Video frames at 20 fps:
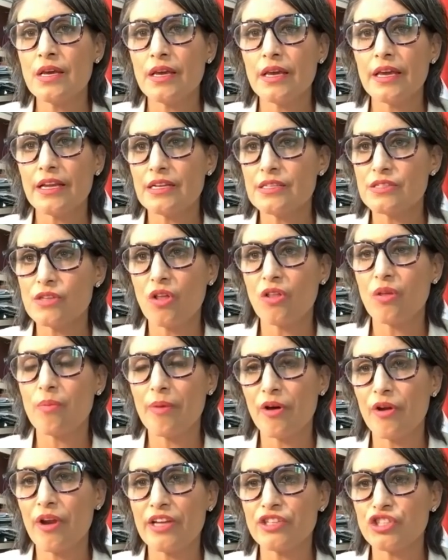it is all
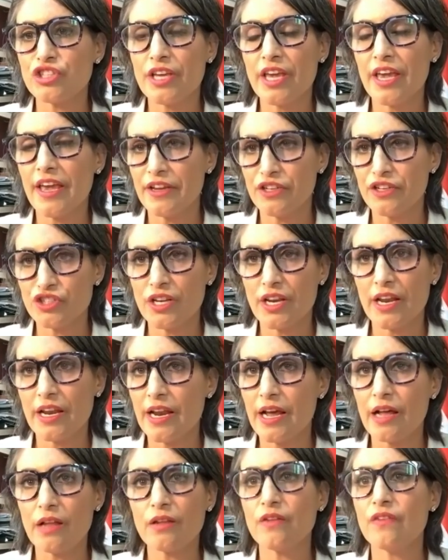about education
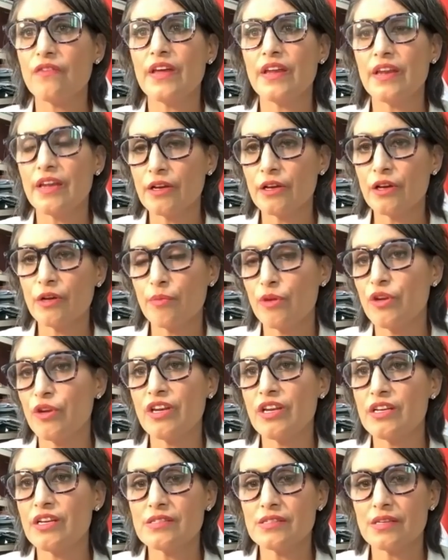and elevating
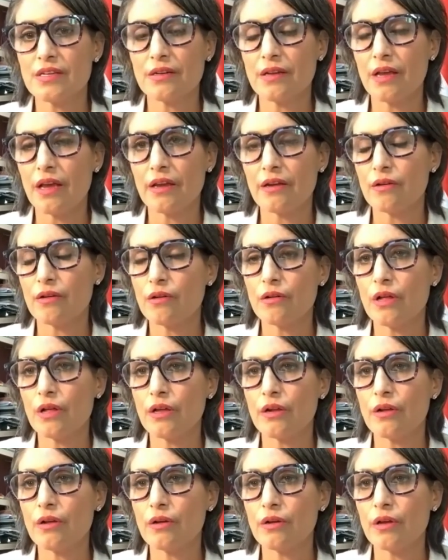communities and, and,
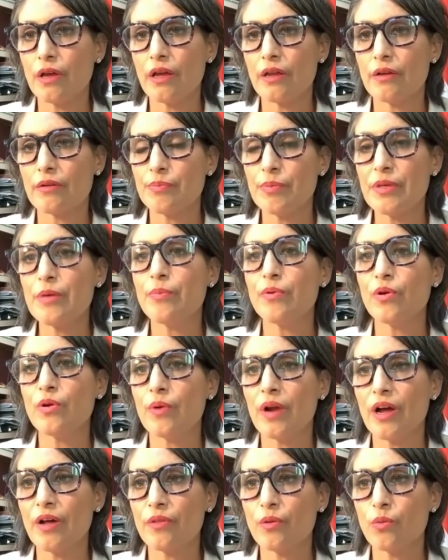and, and people
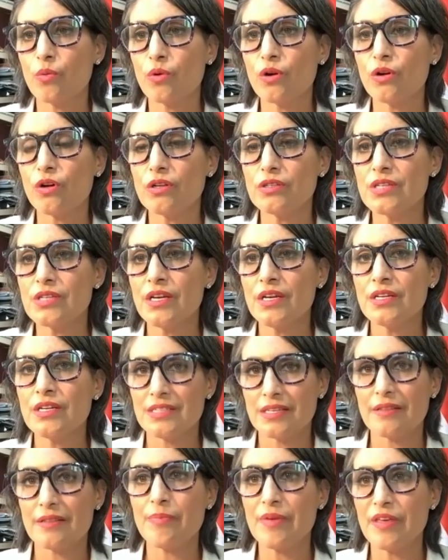around the world
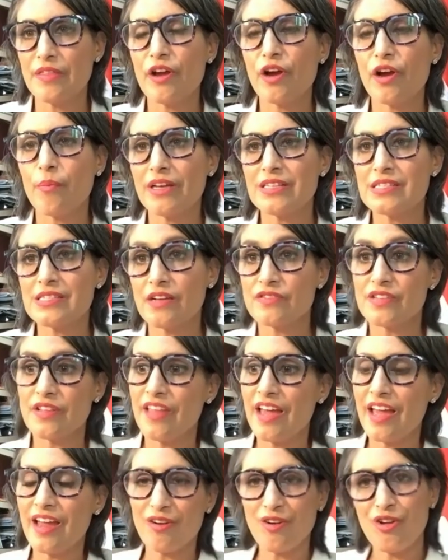to be their best selves. And
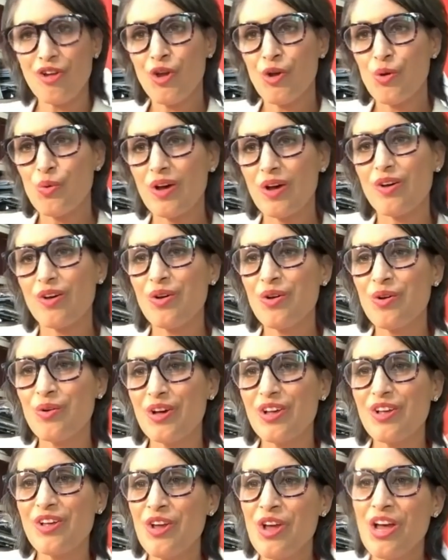then we'll,
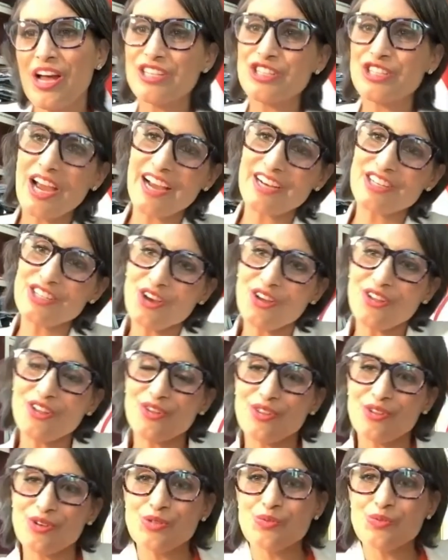we'll attract all
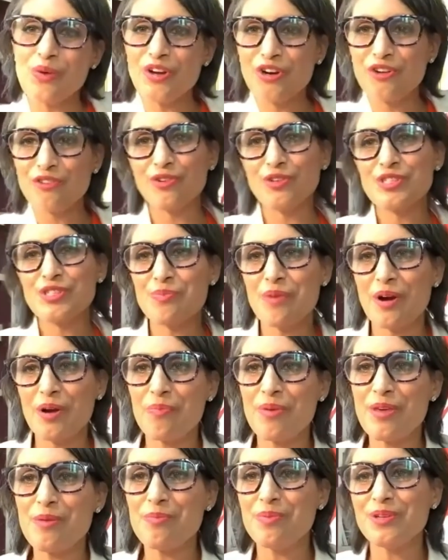of those wonderful,
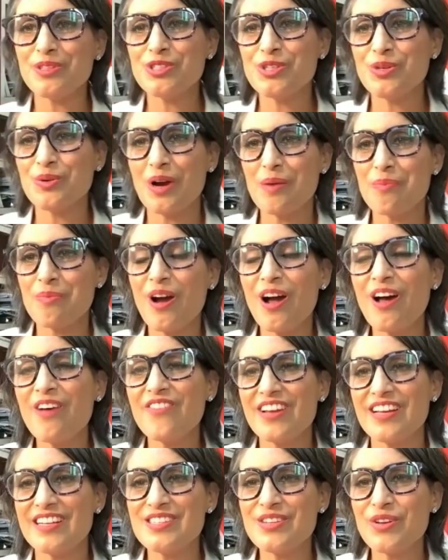smart people to our
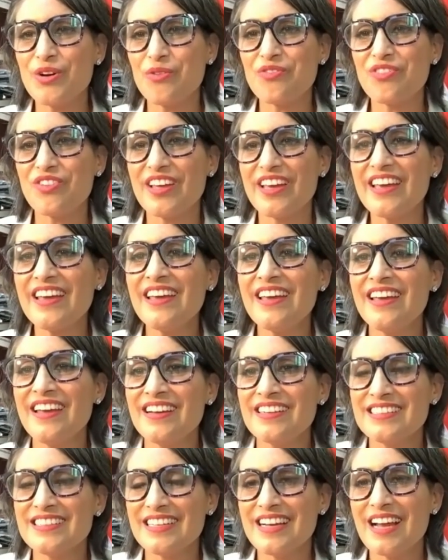province, hopefully,
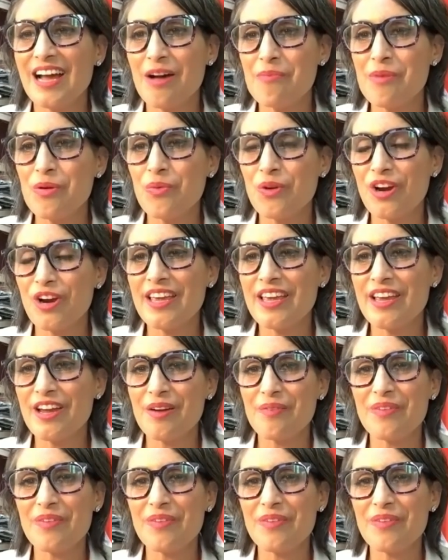to come and work here